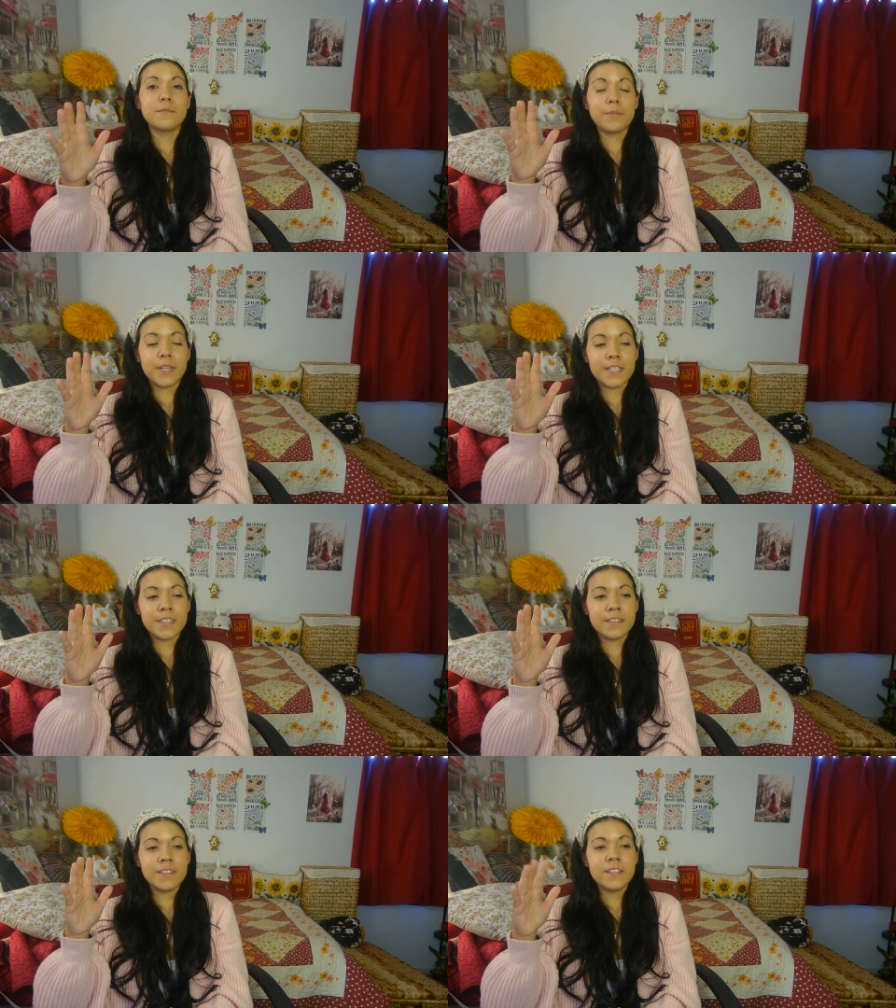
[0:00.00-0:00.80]

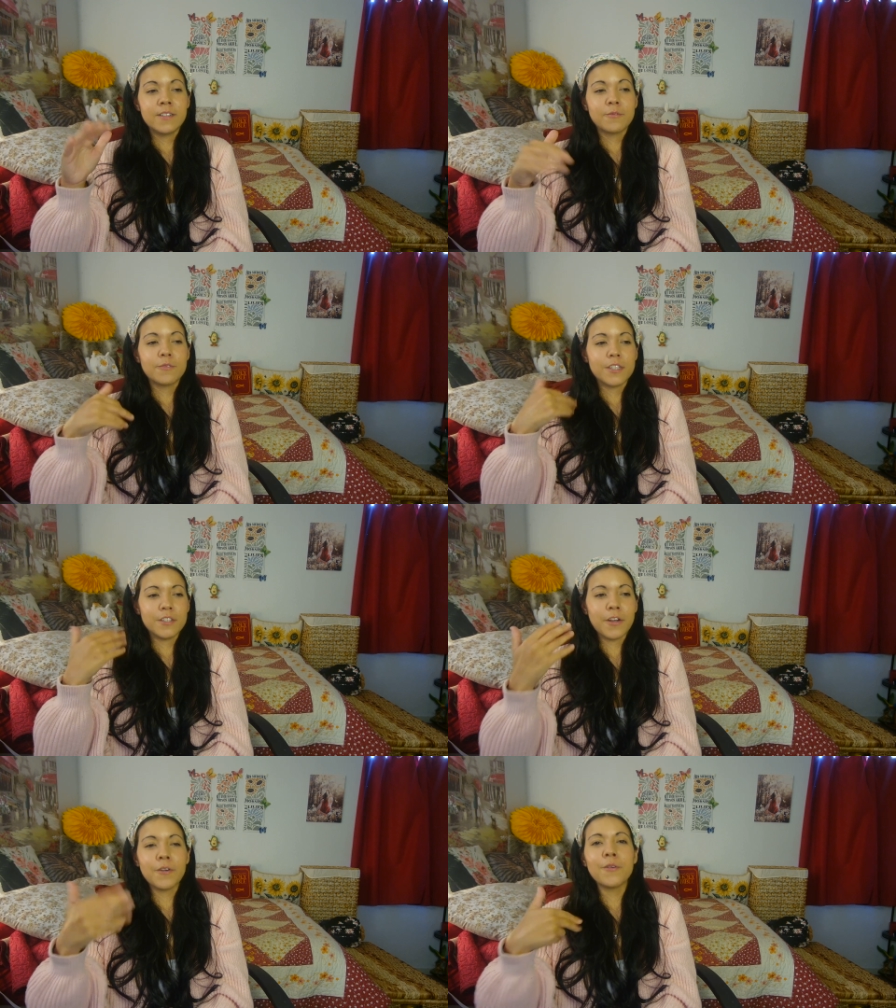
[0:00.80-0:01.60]
but
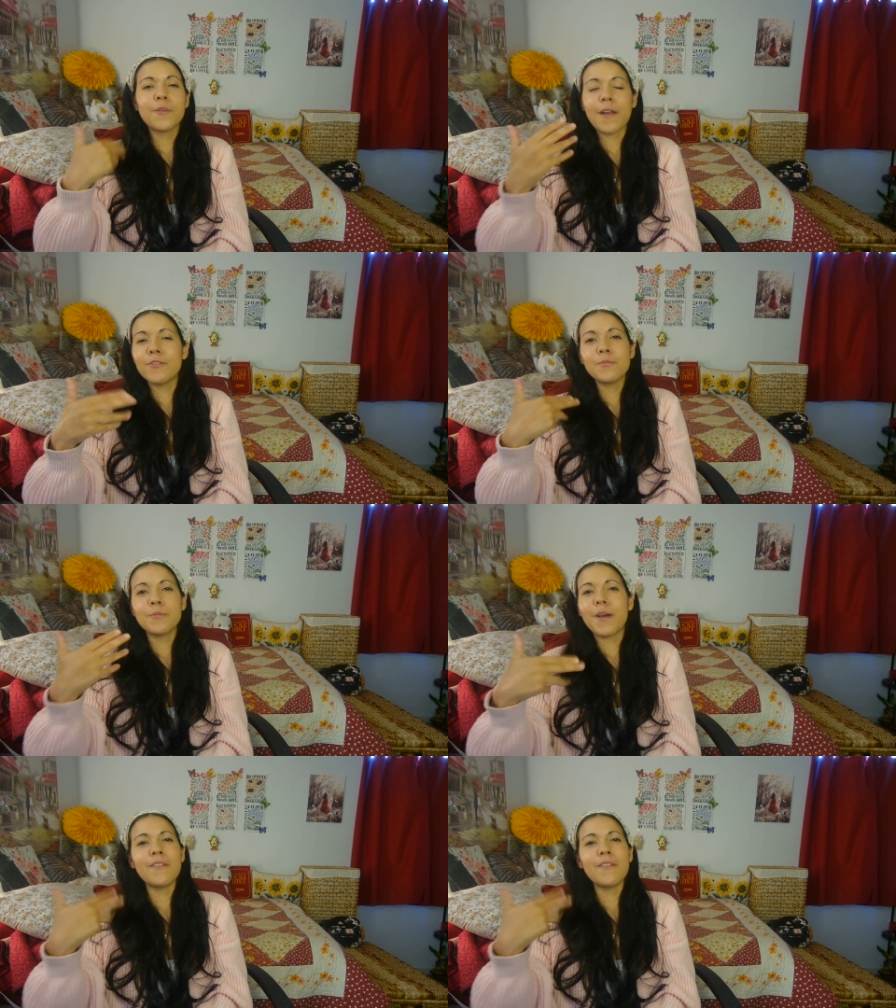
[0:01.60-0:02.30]
you know, every,